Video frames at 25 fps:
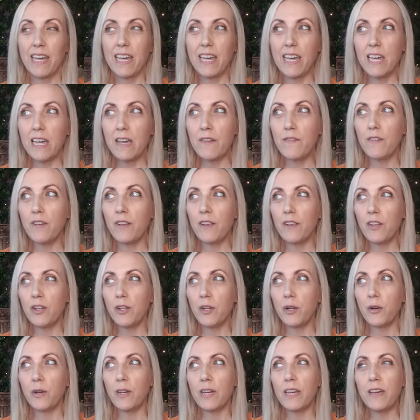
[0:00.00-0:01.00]
Even
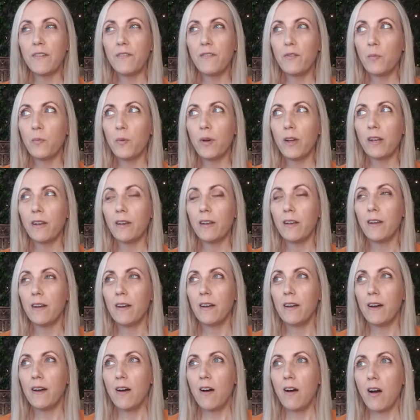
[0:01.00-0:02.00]
when
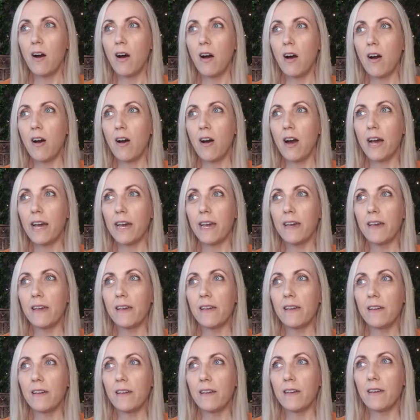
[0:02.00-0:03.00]

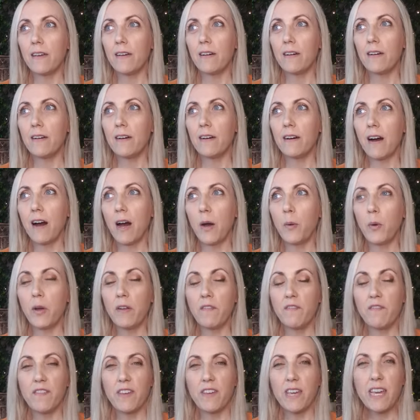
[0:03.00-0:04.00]
I
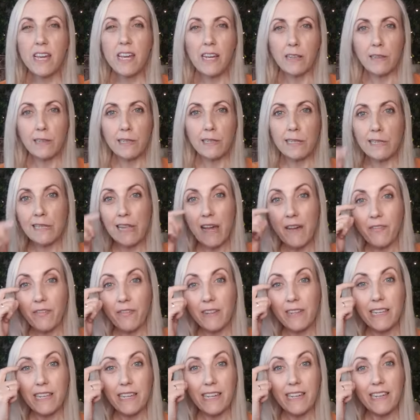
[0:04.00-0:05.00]
went vegan
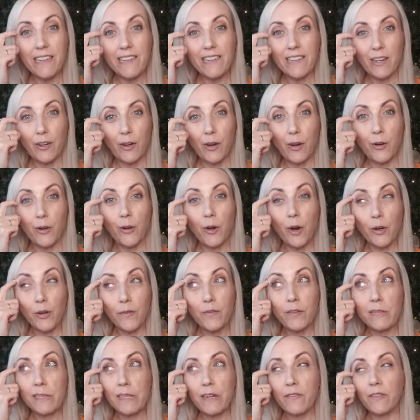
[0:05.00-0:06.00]
7 years ago,
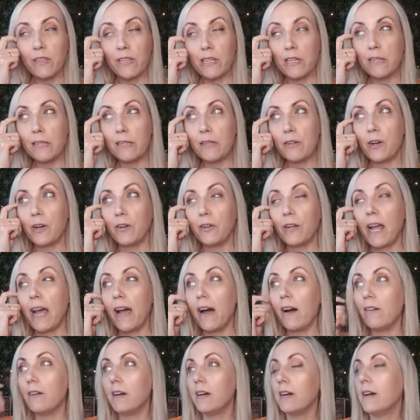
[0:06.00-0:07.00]
over 7 years ago
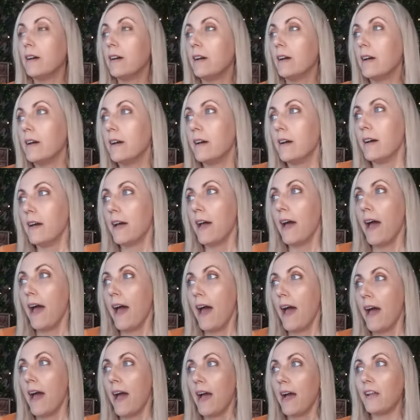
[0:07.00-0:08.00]
now.
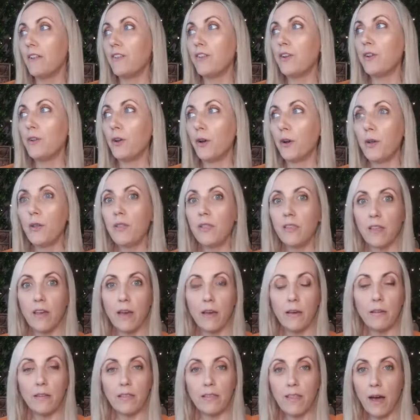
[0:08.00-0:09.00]
And
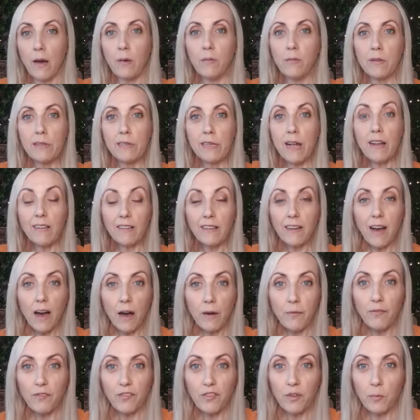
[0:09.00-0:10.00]
that was
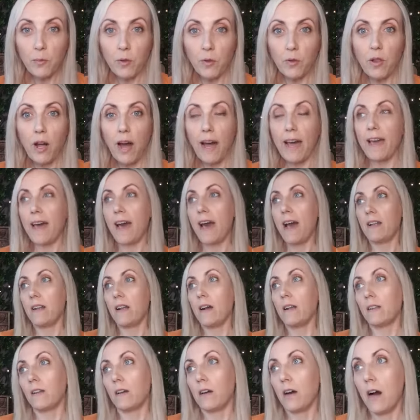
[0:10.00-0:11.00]
uncomfortable. I had
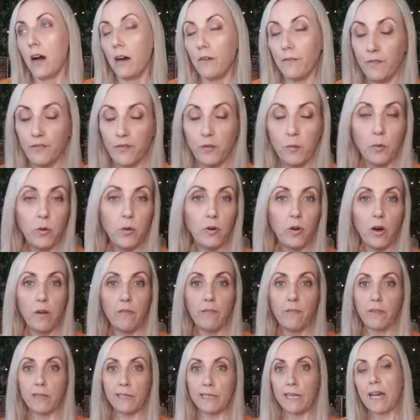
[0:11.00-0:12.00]
uncomfortable
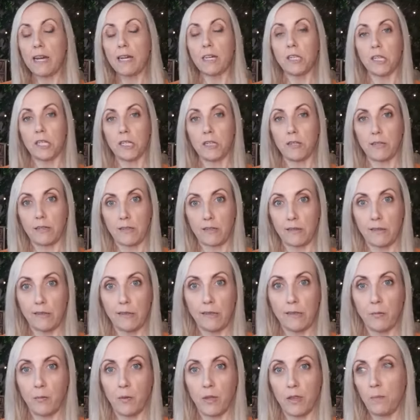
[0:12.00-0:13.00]

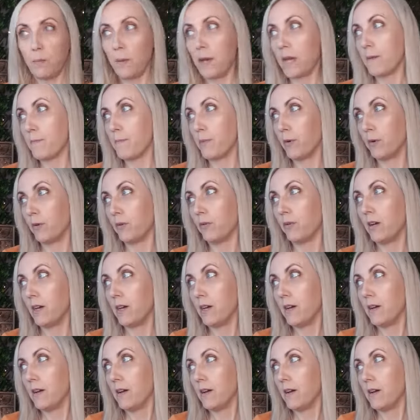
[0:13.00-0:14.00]
conversations with people.
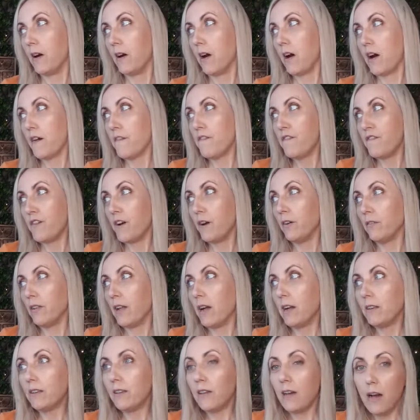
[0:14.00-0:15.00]
I felt
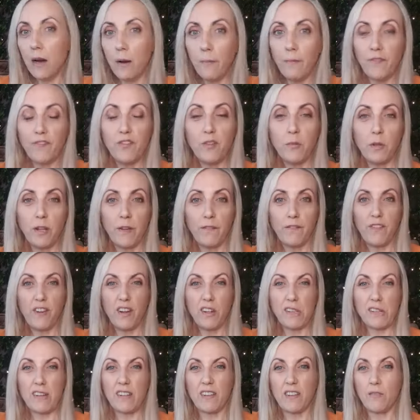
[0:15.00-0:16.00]
uncomfortable at
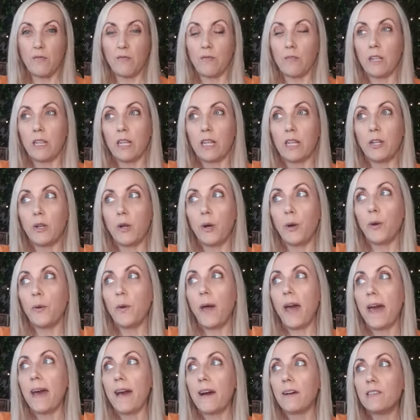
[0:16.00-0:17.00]
first. I didn't really know
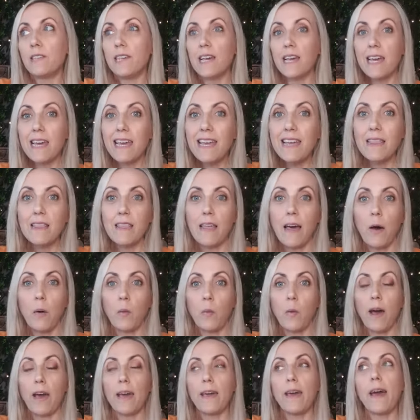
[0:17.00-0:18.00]
how to eat
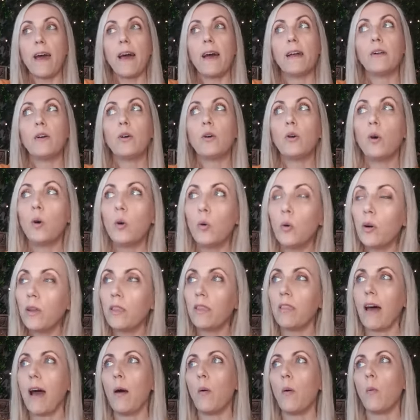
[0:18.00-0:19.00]
that way, how to
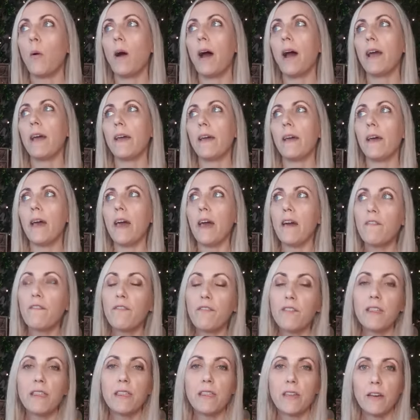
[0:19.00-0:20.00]
cook that way.
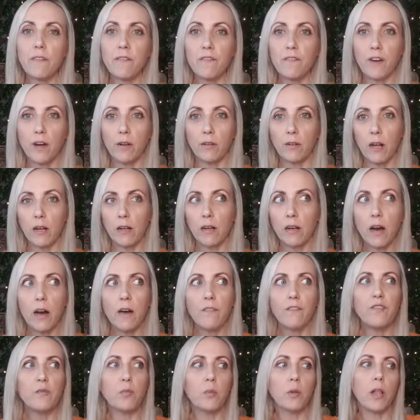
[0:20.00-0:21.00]
Everything felt
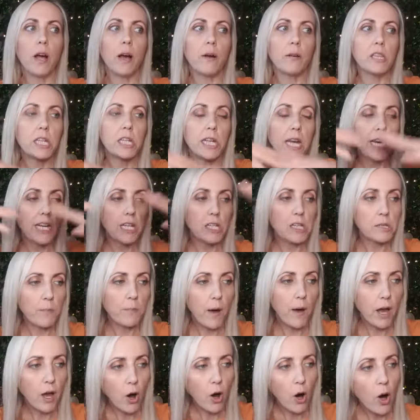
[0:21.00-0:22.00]
uncomfortable. I changed
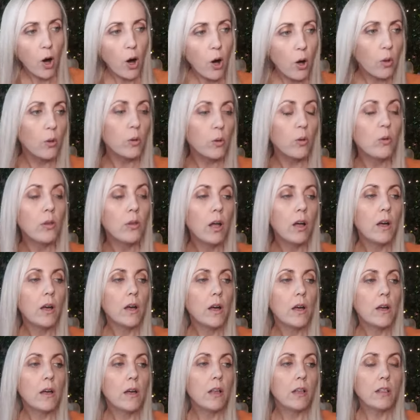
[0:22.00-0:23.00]
my whole
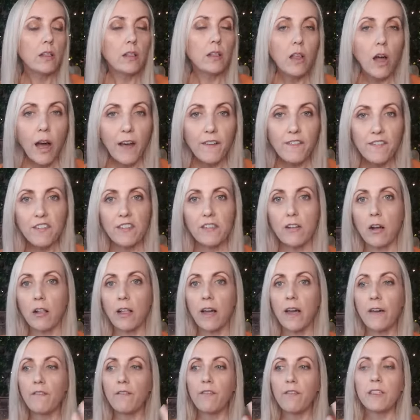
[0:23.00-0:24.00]

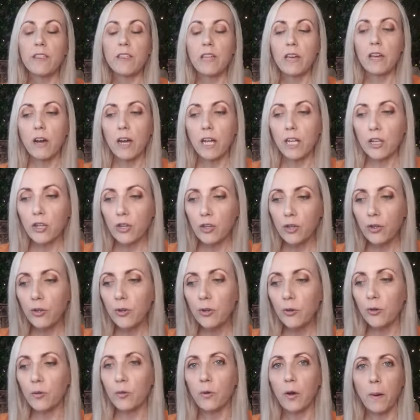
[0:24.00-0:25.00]
lifestyle. Everything I
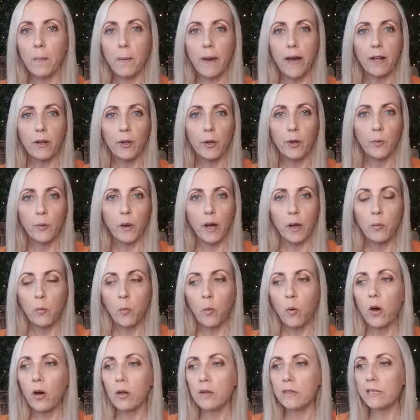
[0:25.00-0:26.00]
knew about who I
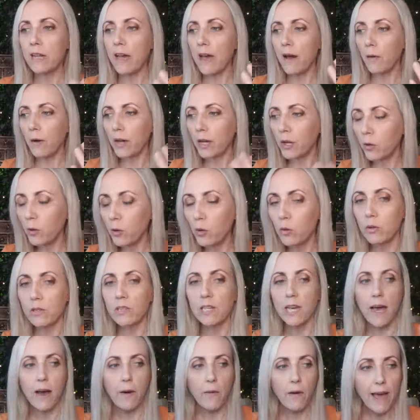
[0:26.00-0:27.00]
was, how I
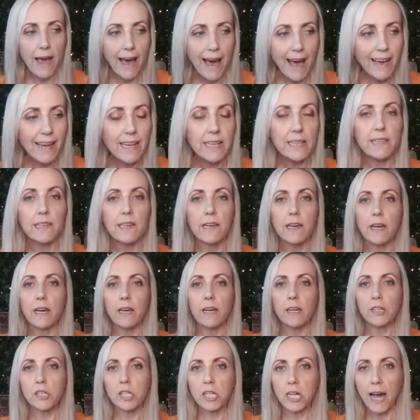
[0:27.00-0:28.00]
cooked, how I ate,
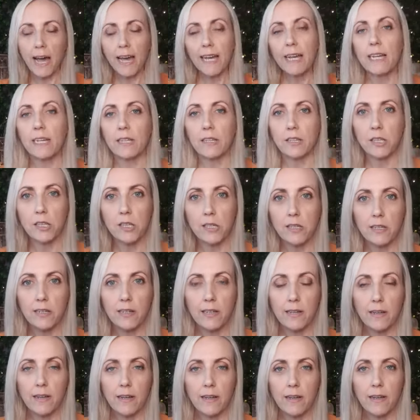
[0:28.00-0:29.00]
changed.